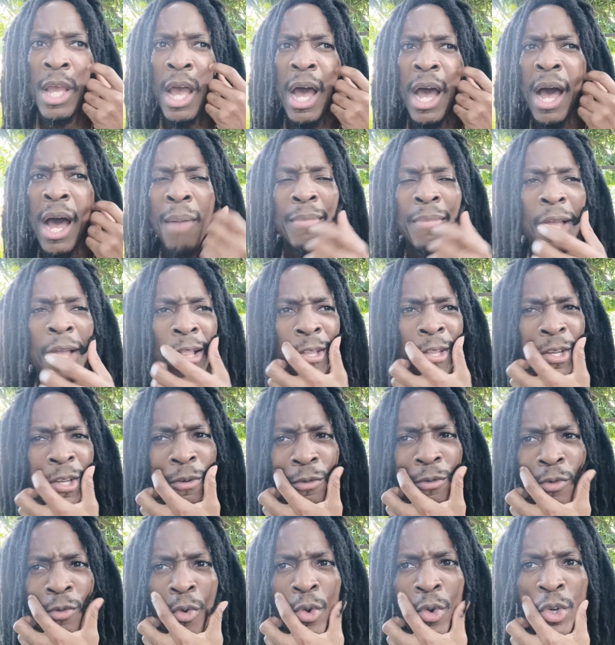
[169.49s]
I'm not looking
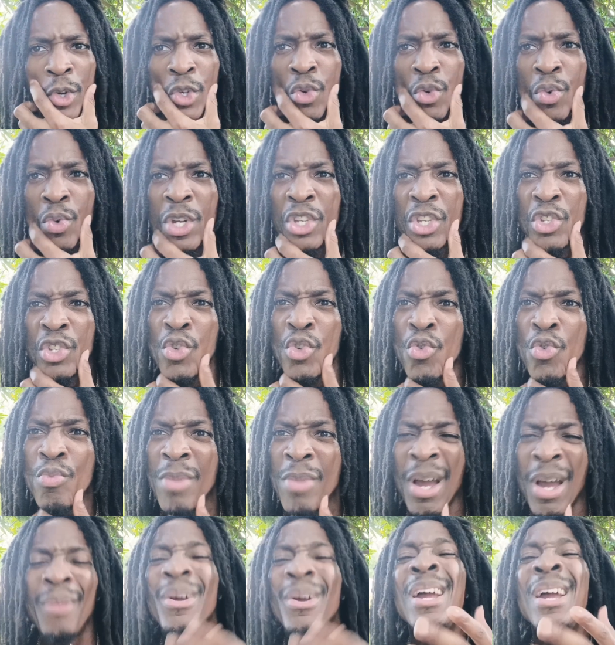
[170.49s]
forward to it too
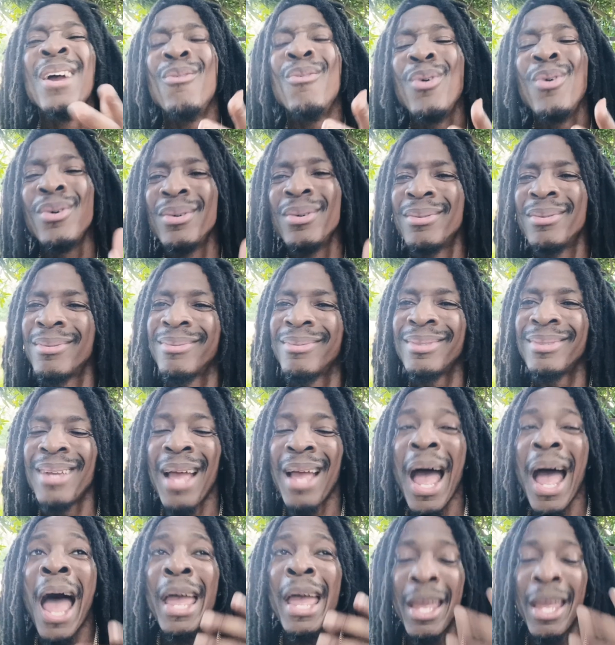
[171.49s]
much. Well,
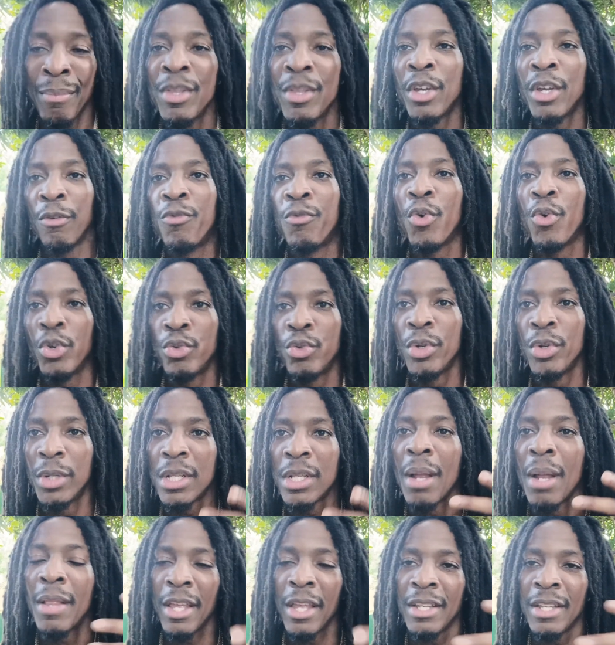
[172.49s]
I am looking forward to it because
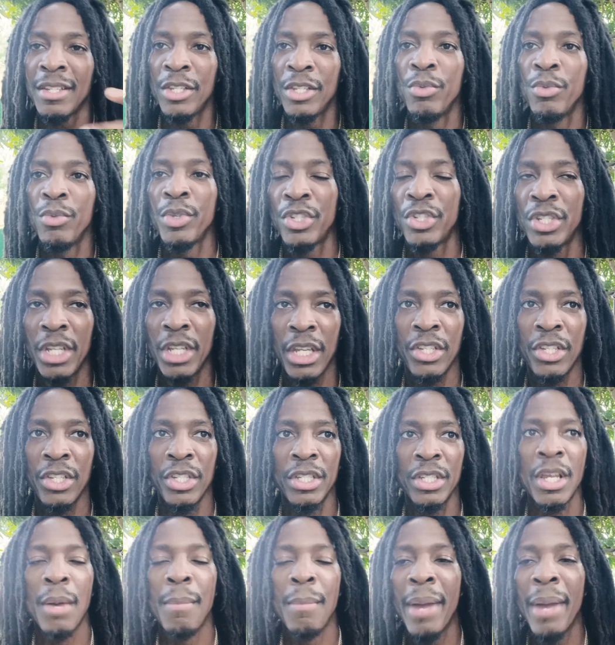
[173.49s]
I would like to see Richardson Hitchins
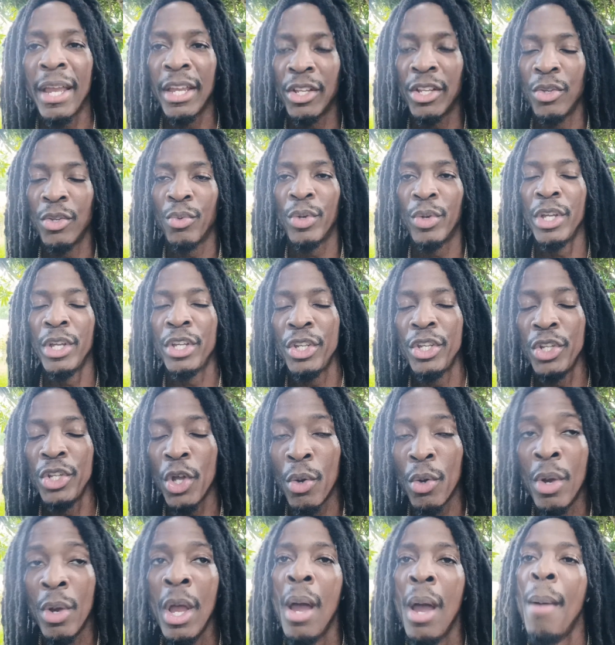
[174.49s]
come back in the ring, you know.